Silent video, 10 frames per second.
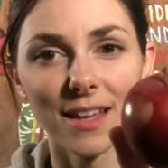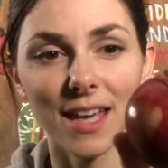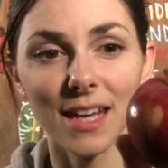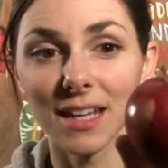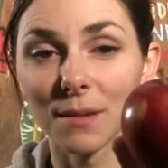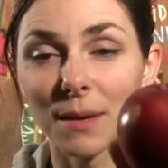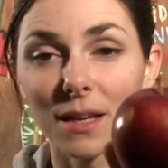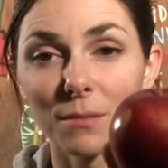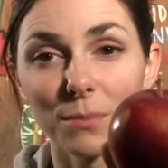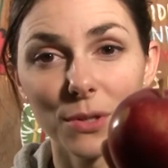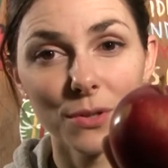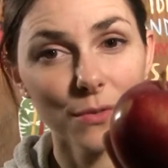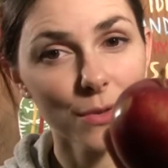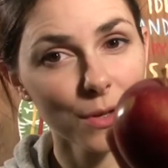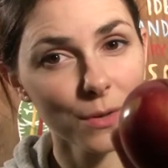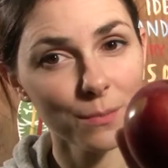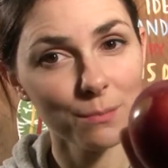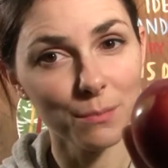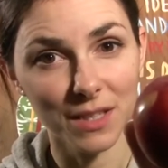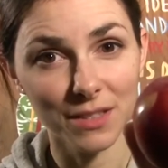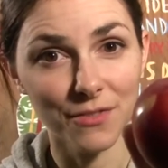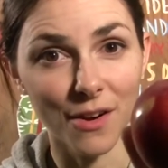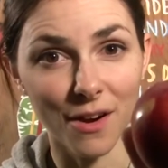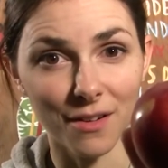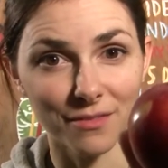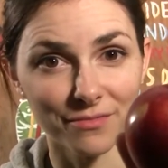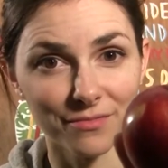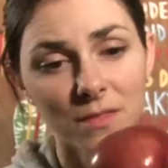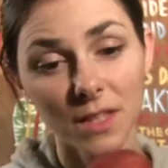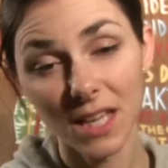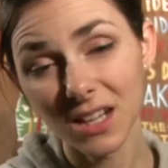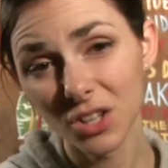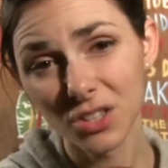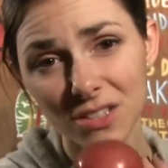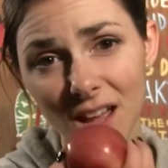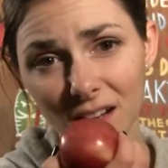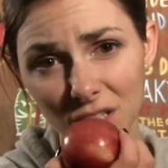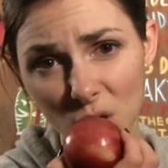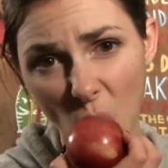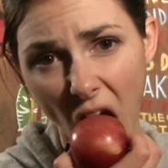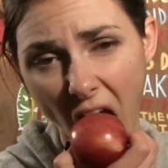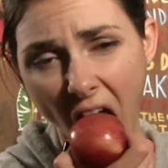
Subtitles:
and it can make a beautiful piece of art. And a good snack too.